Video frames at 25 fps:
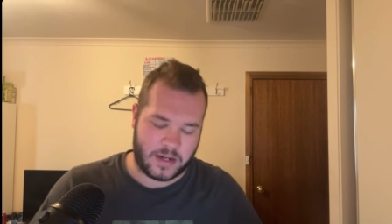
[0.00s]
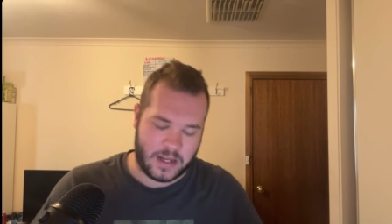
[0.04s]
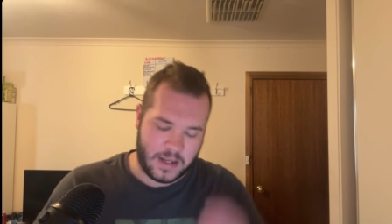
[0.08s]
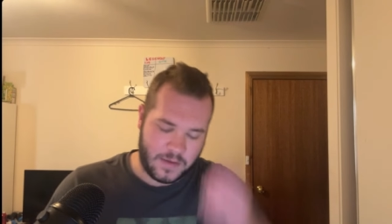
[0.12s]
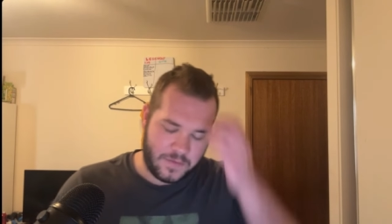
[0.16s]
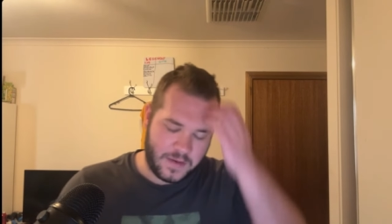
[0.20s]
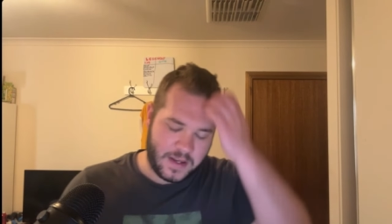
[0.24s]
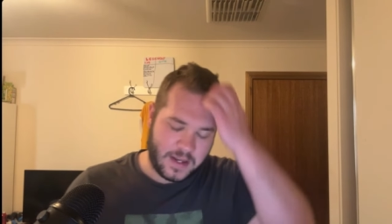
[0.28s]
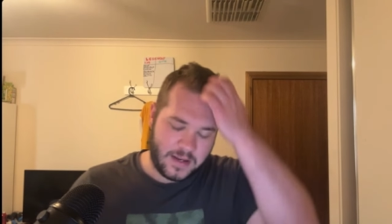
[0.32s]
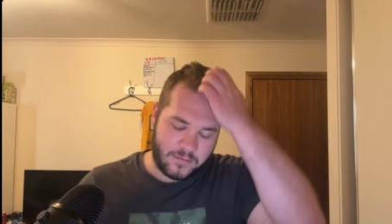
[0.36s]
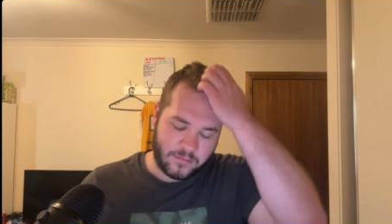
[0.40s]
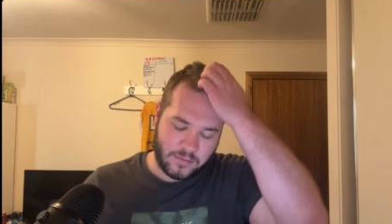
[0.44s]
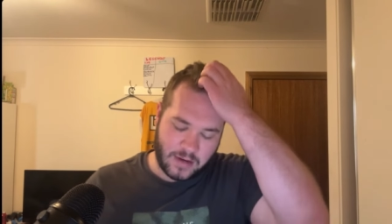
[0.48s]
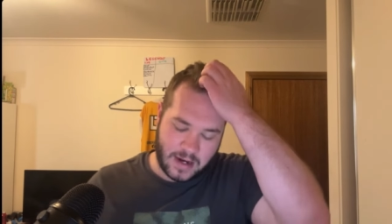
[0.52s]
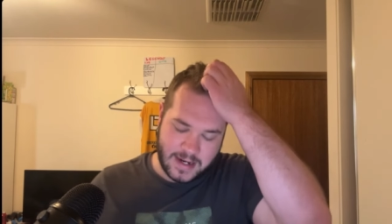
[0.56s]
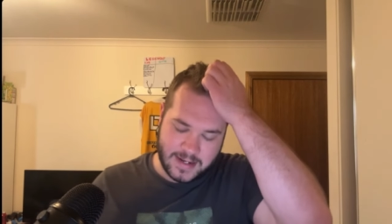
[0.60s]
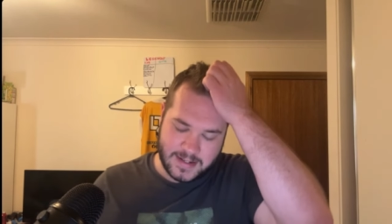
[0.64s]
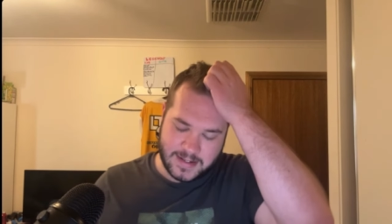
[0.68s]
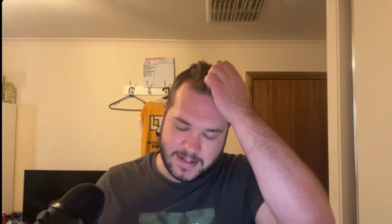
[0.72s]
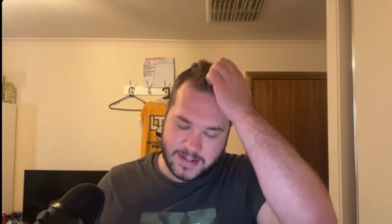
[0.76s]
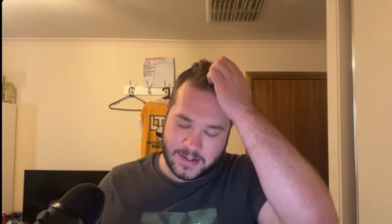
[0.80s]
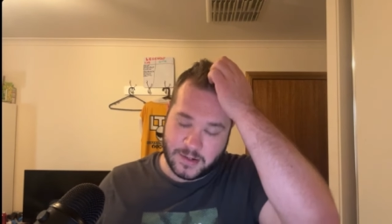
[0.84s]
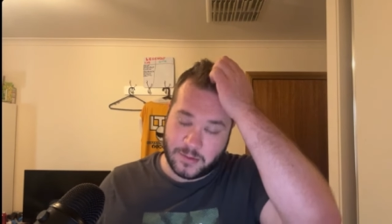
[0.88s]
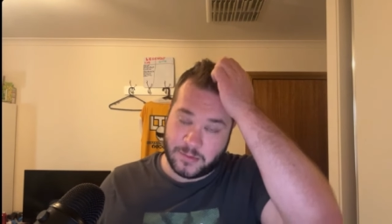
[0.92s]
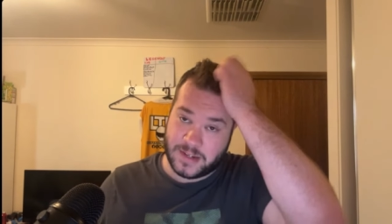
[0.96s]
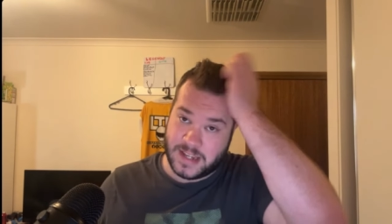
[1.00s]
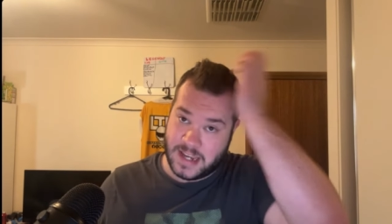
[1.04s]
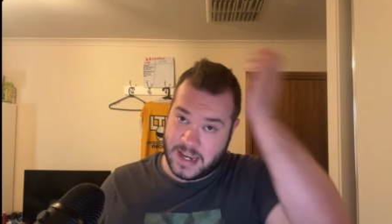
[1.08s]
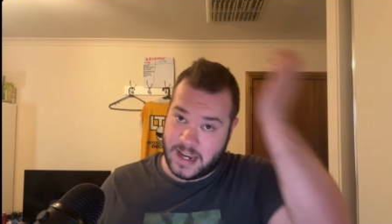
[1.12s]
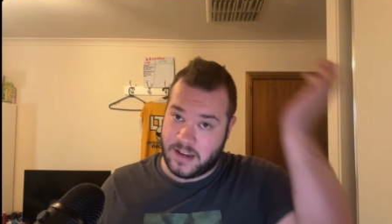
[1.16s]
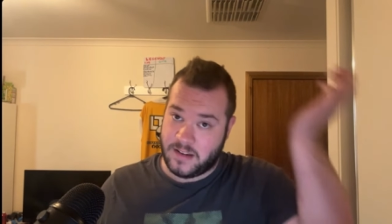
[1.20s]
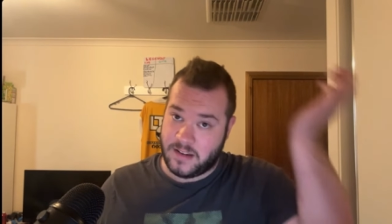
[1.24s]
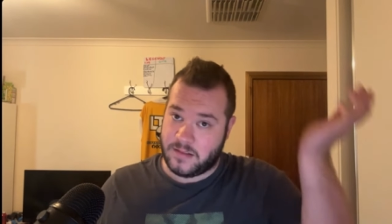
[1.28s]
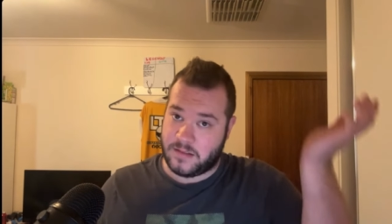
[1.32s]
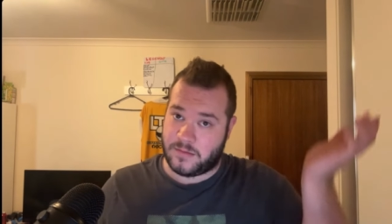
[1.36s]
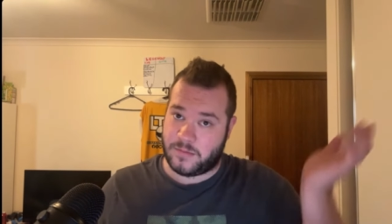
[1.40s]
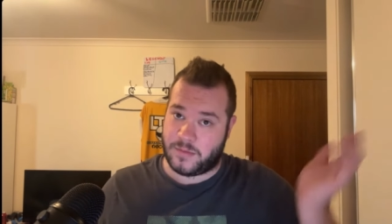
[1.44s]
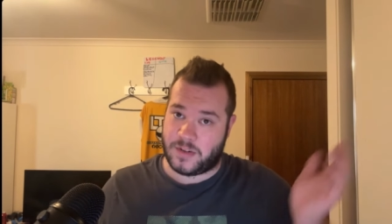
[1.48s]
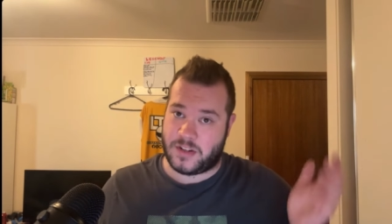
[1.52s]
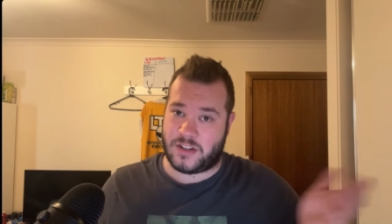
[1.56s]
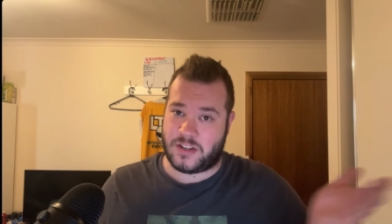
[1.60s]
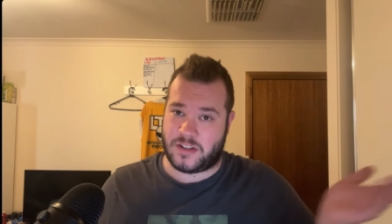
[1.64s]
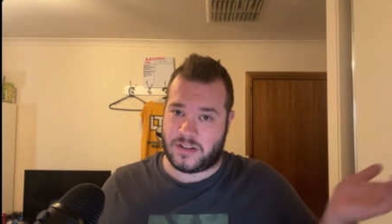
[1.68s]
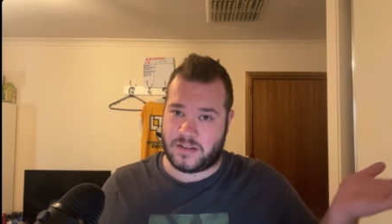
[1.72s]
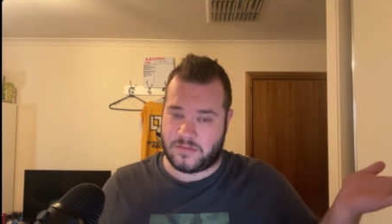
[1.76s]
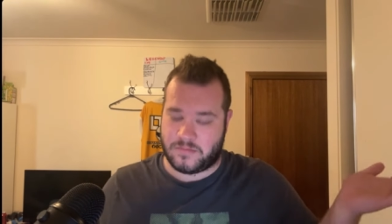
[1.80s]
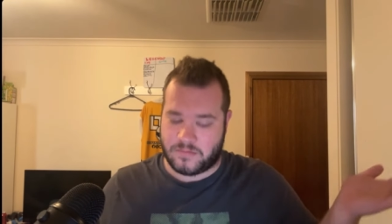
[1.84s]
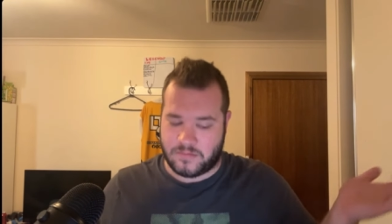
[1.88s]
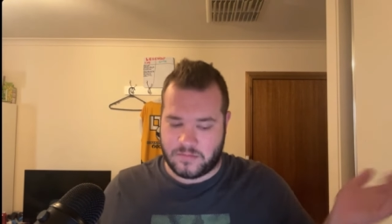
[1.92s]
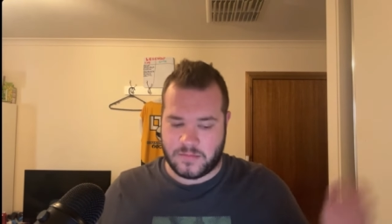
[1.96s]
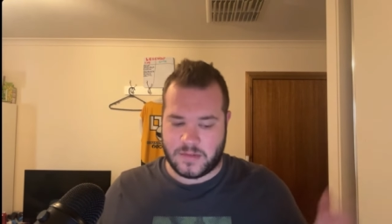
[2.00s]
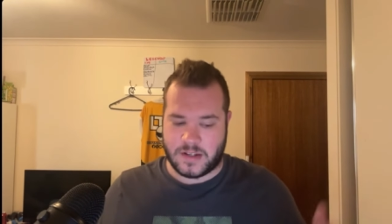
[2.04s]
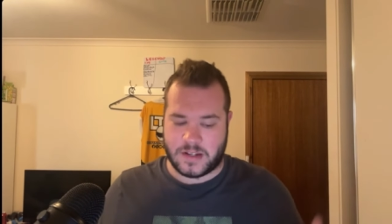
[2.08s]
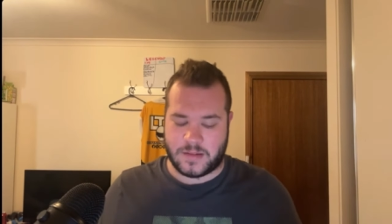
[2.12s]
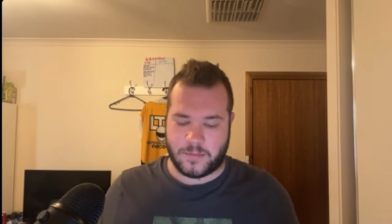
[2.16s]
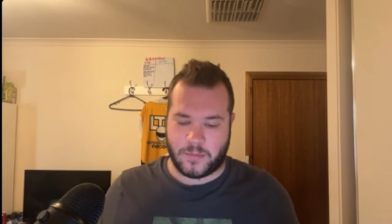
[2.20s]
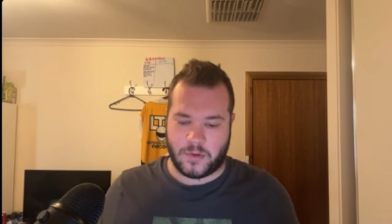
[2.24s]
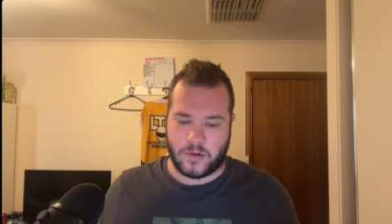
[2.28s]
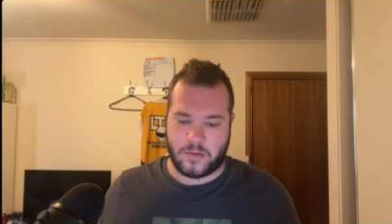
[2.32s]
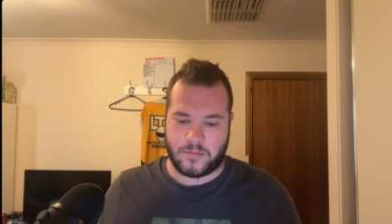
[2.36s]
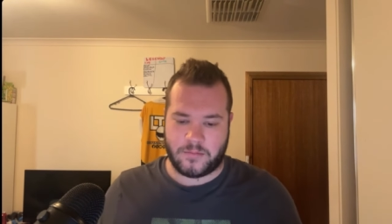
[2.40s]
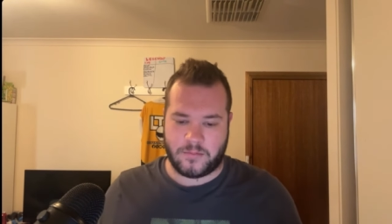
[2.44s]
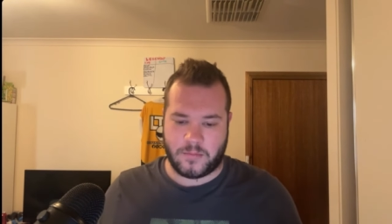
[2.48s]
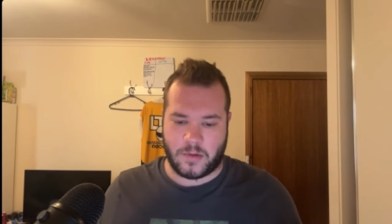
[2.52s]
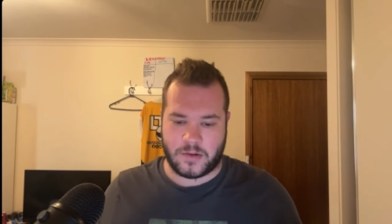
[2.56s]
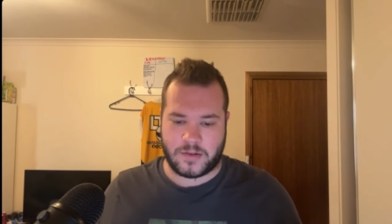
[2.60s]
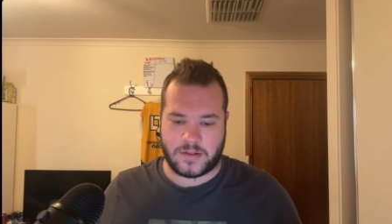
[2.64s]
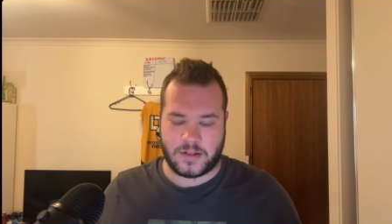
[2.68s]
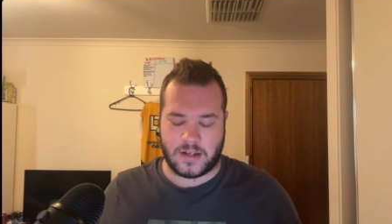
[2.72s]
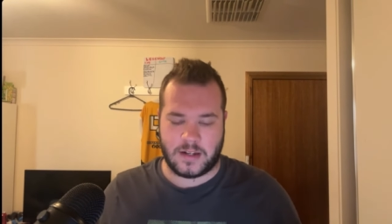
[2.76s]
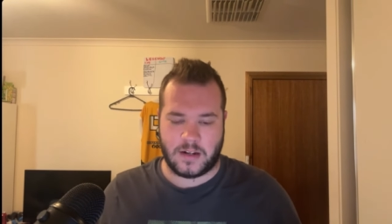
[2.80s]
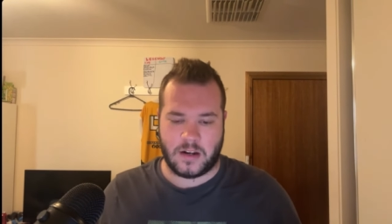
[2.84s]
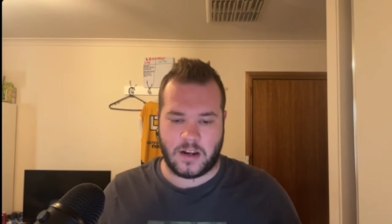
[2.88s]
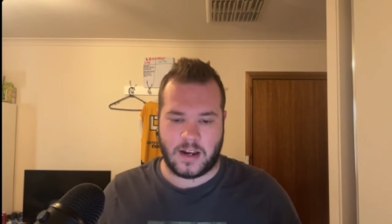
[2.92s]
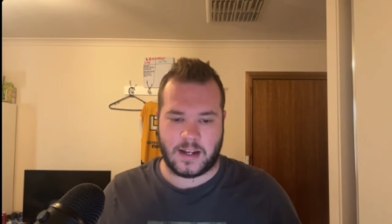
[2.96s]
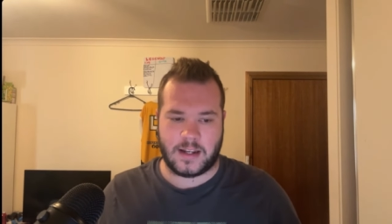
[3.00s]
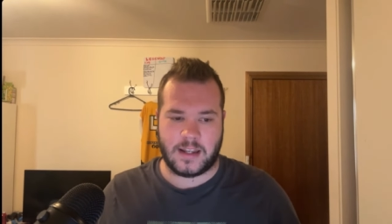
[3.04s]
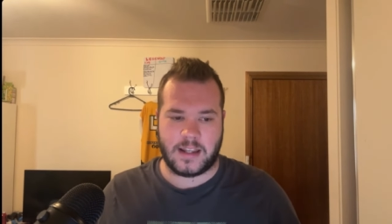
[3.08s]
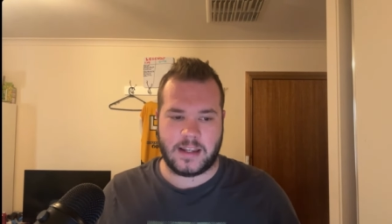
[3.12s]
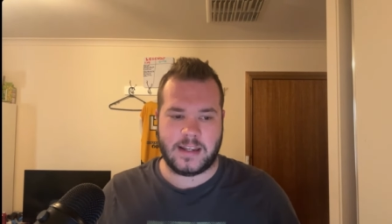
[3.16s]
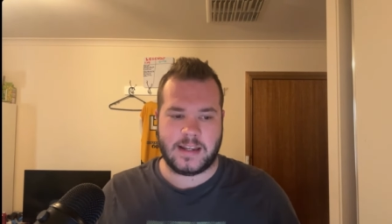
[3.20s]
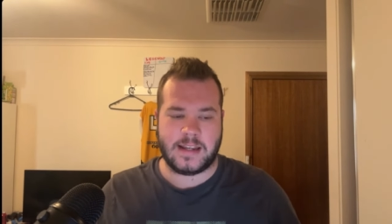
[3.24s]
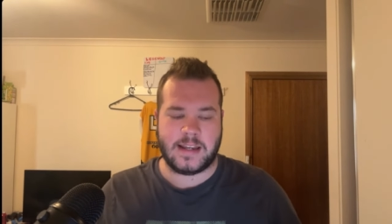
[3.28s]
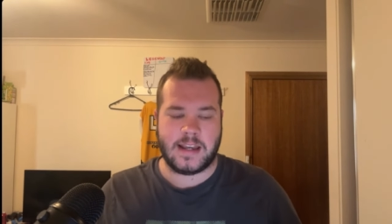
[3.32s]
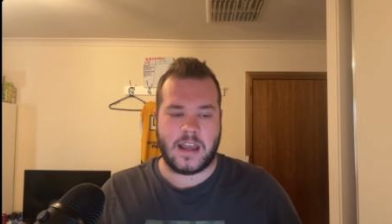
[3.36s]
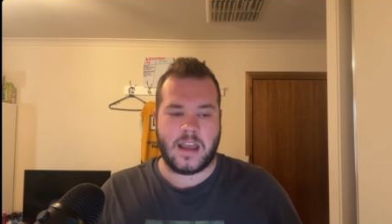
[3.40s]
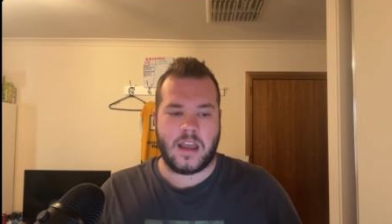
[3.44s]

he races all year, which is mostly likely,